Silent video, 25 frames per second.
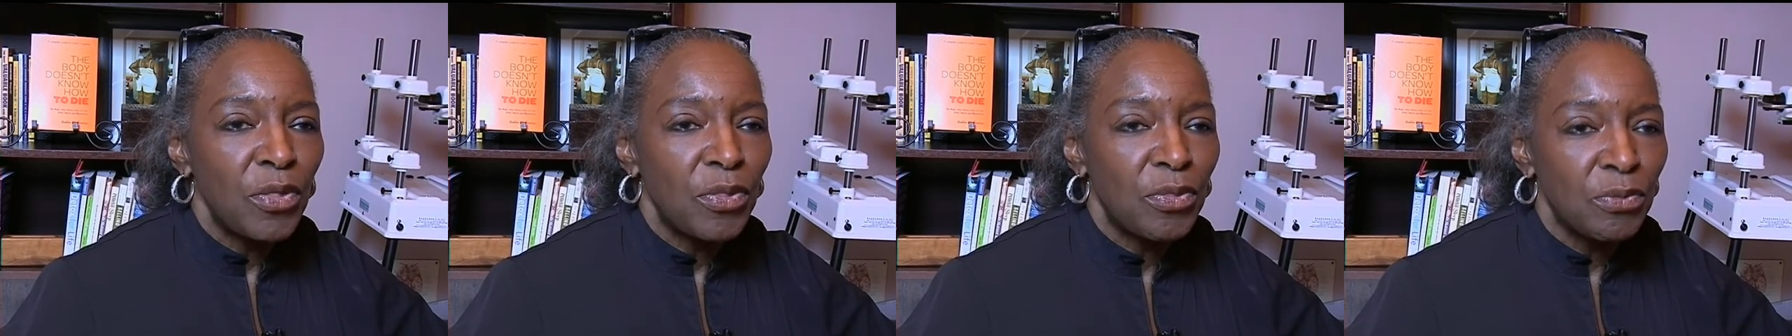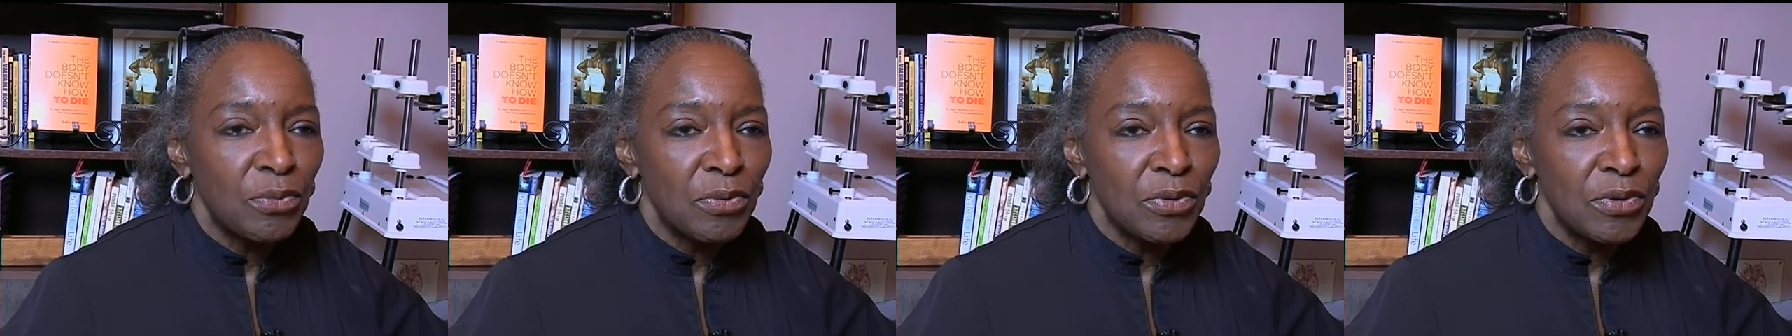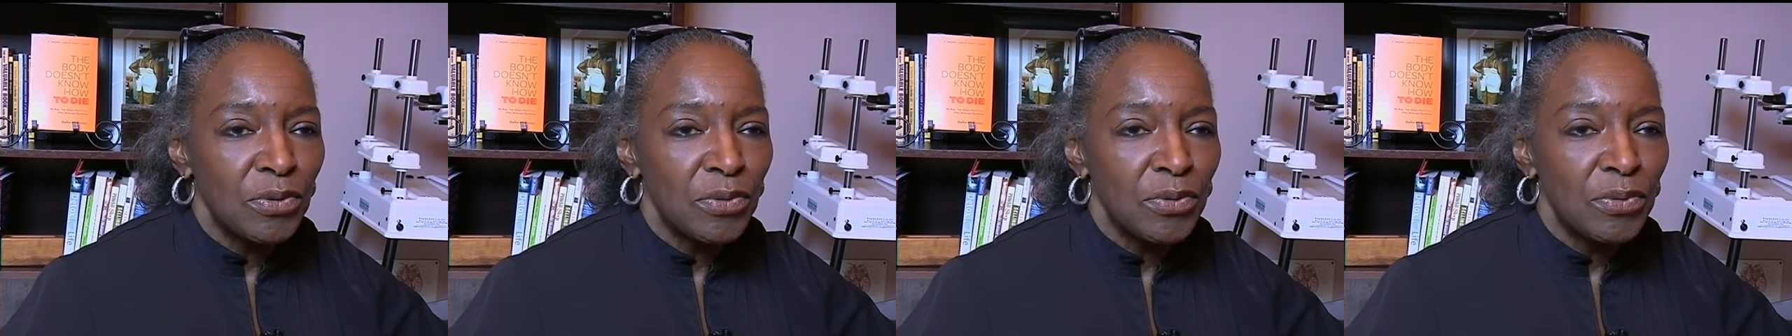
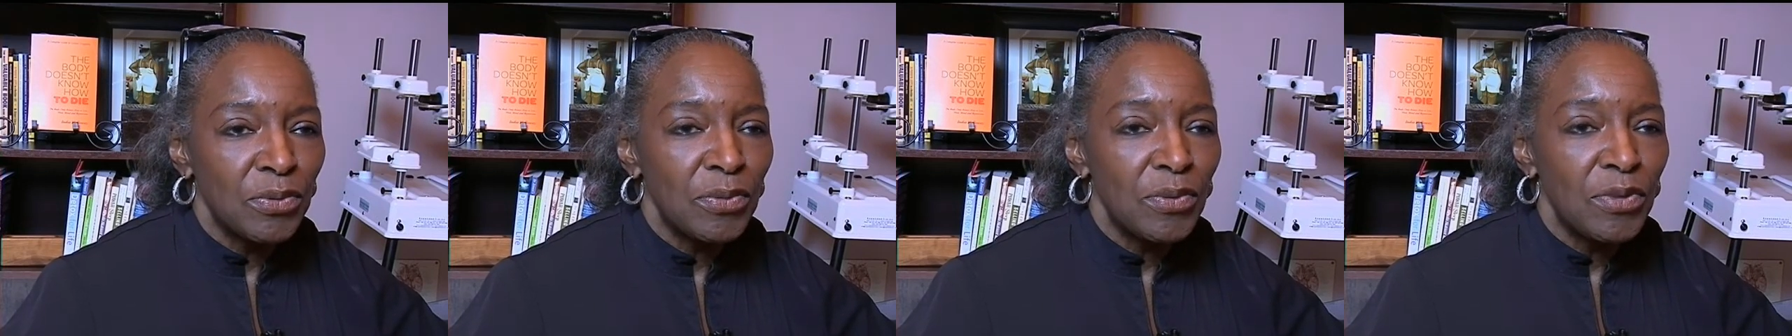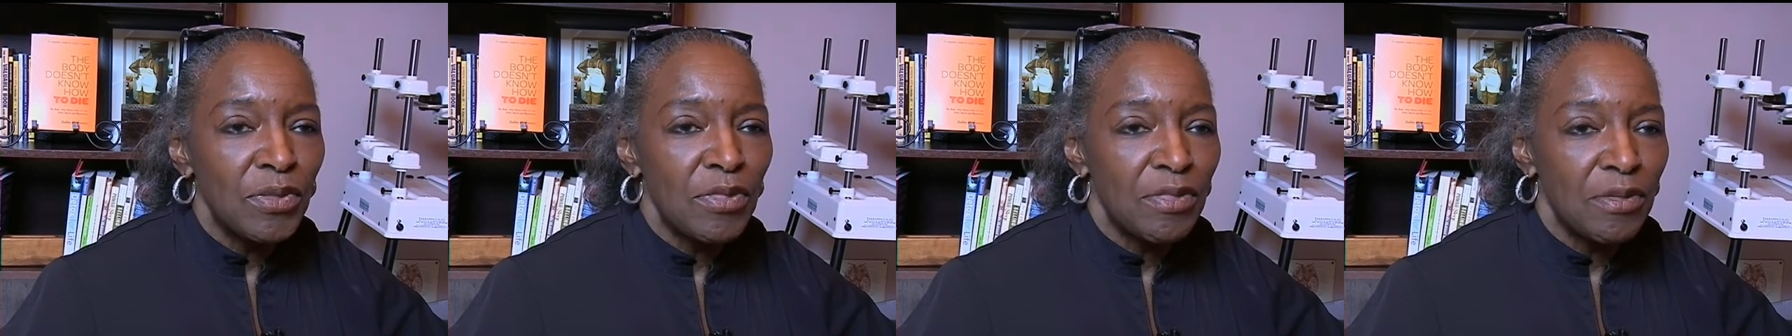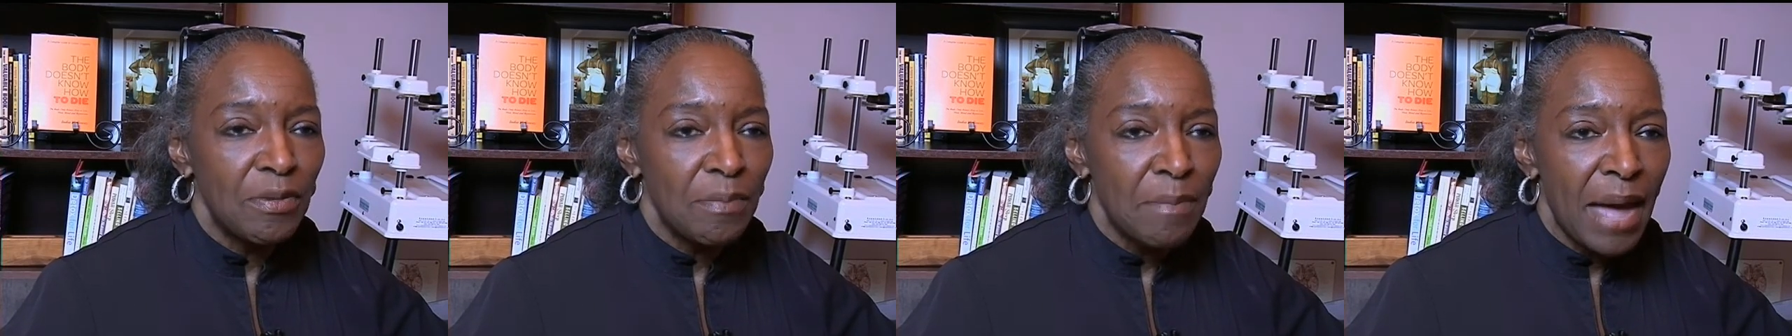
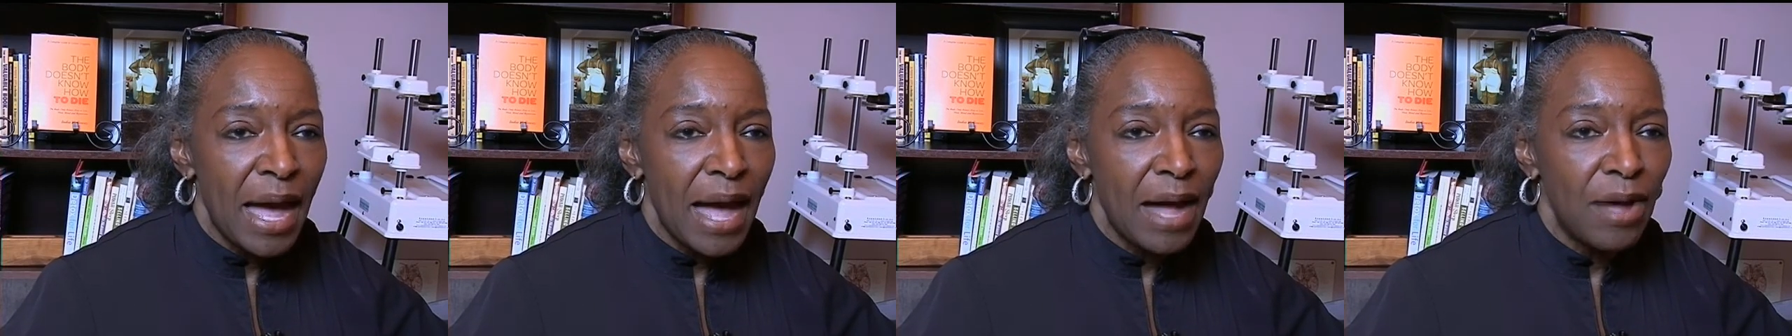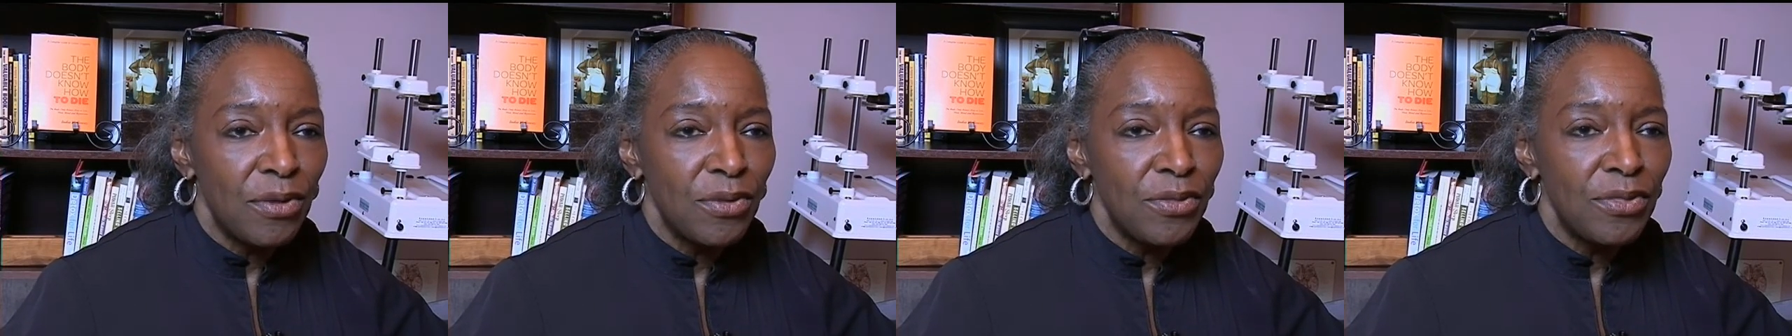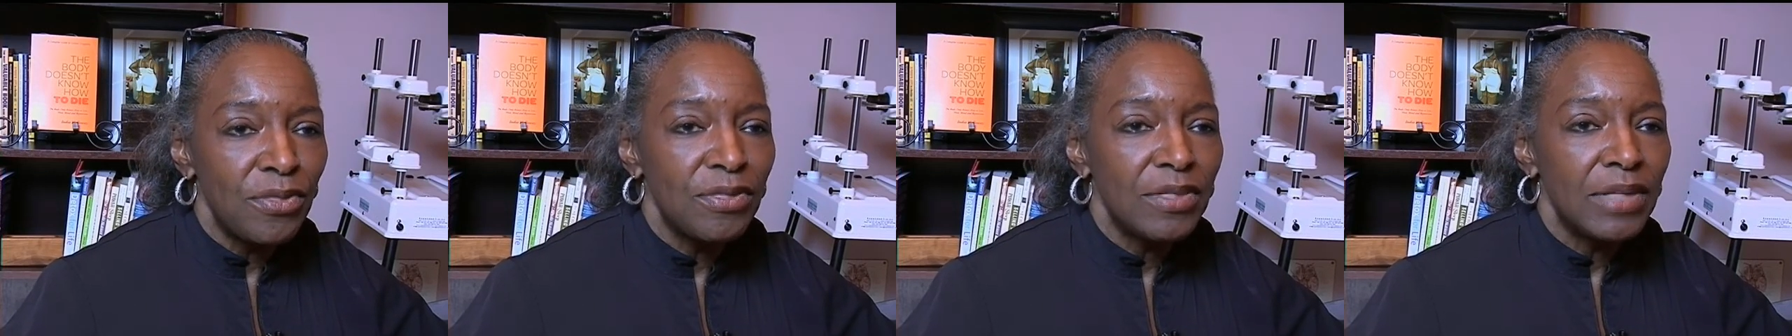through the
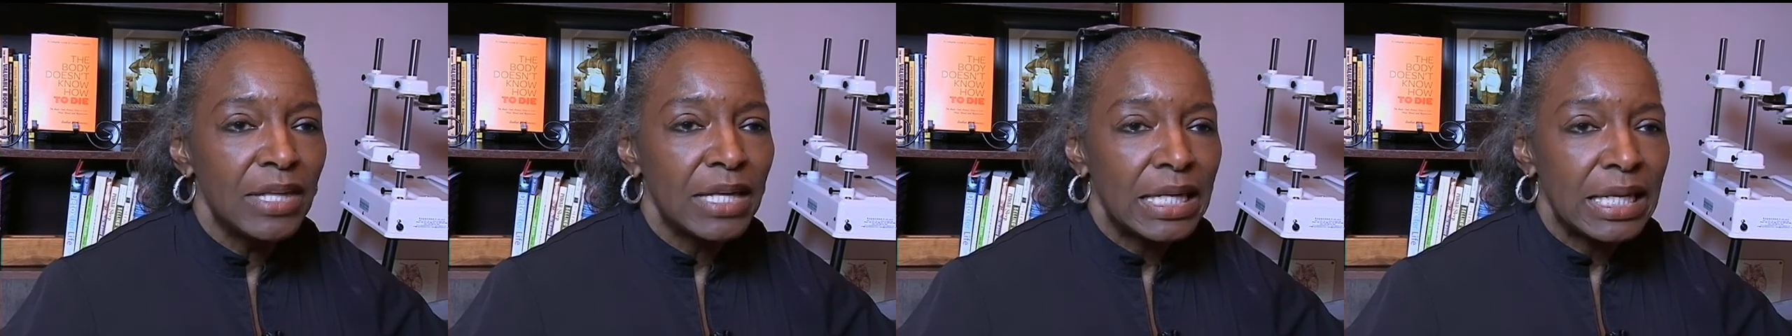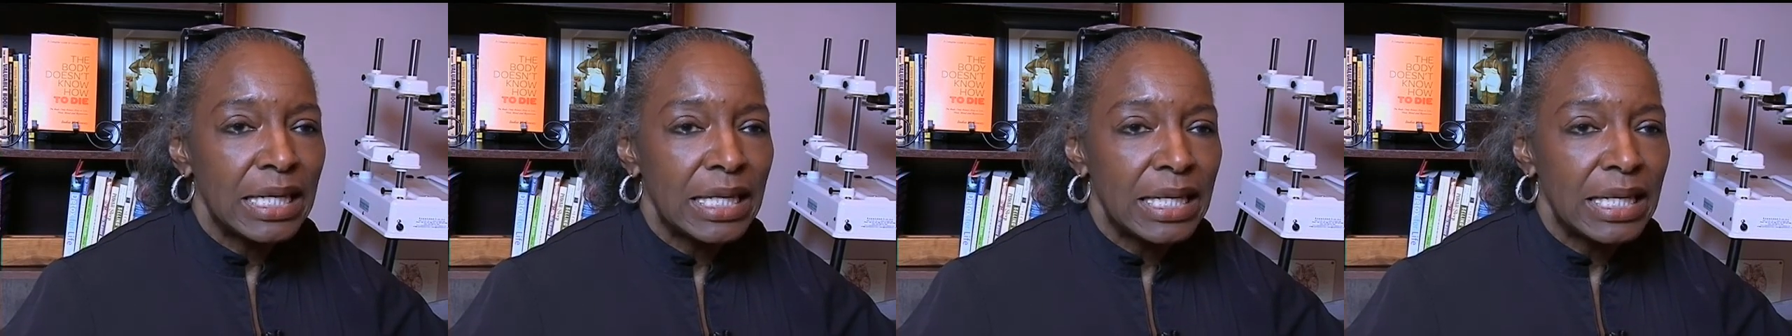mouth